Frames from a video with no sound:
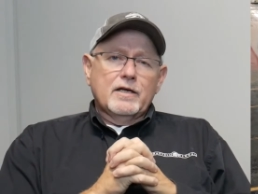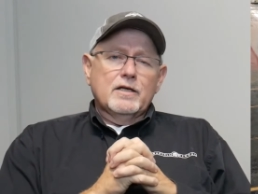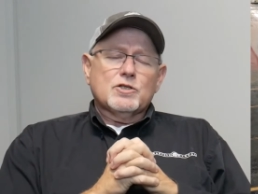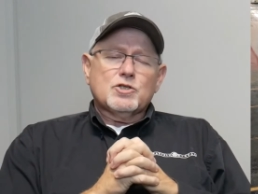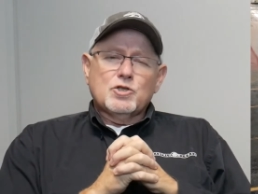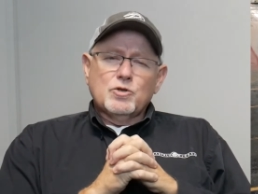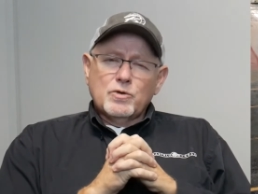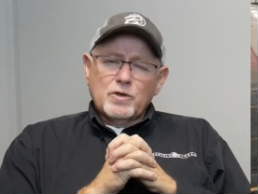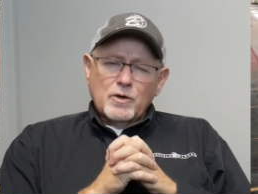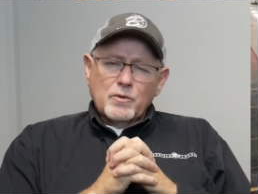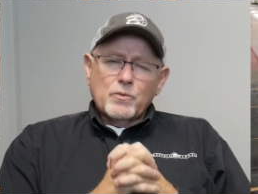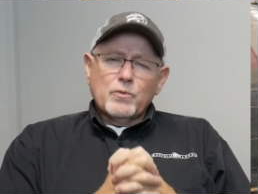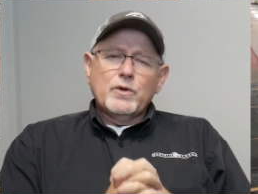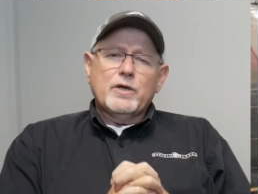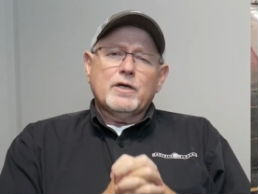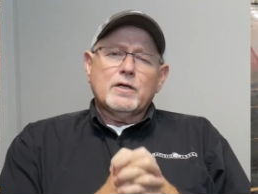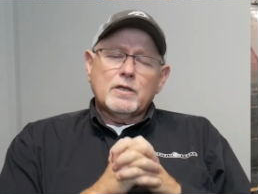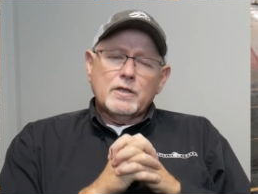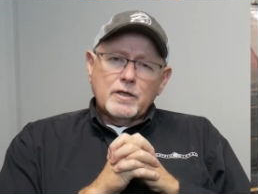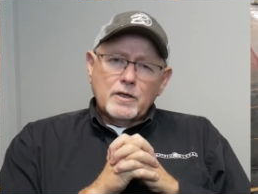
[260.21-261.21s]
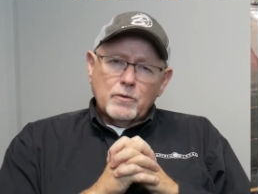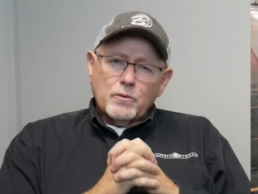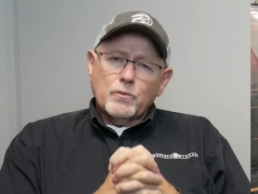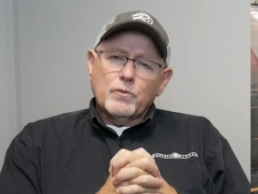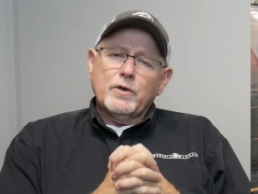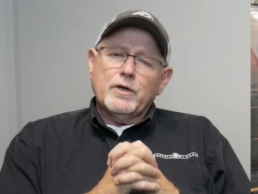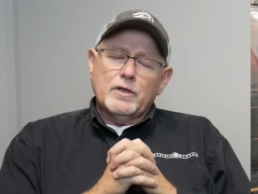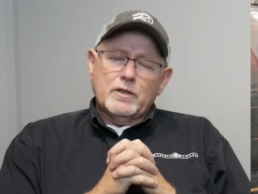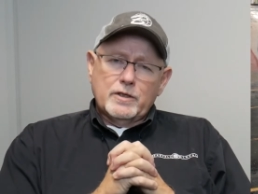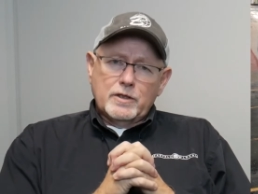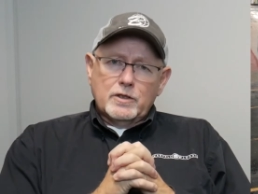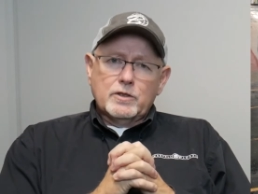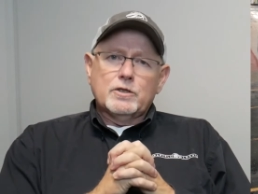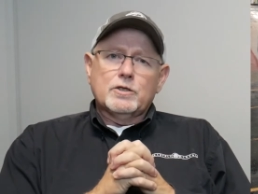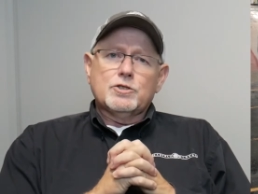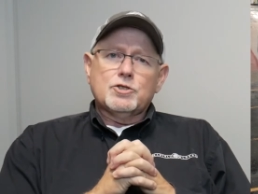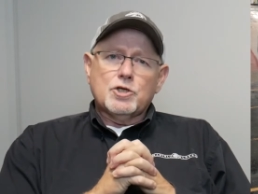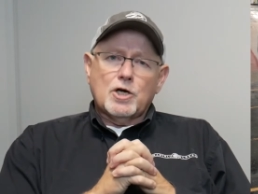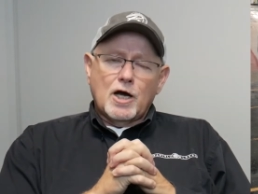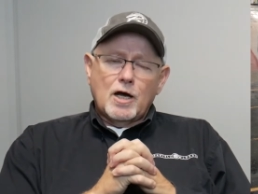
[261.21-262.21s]
And it's doing a really
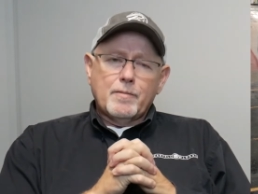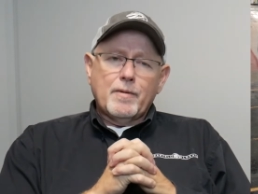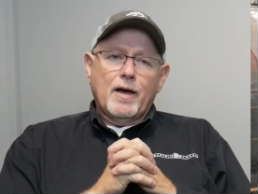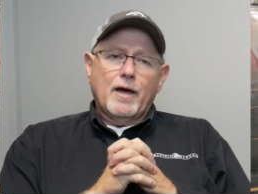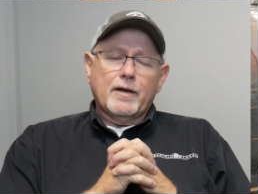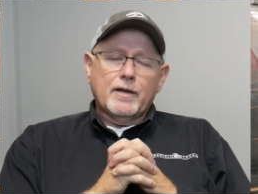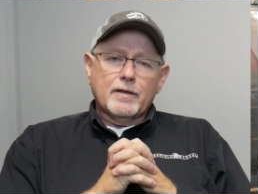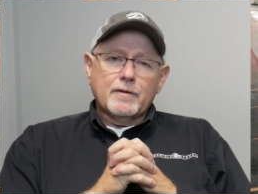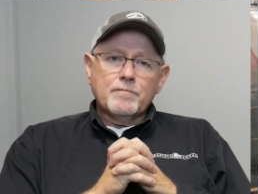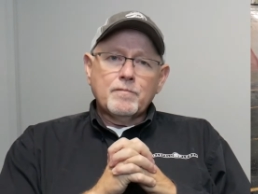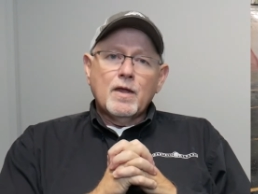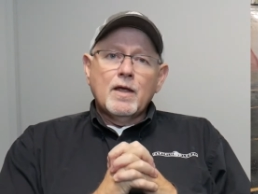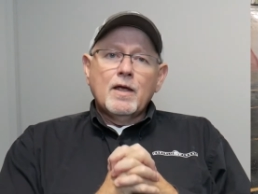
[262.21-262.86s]
good job at it.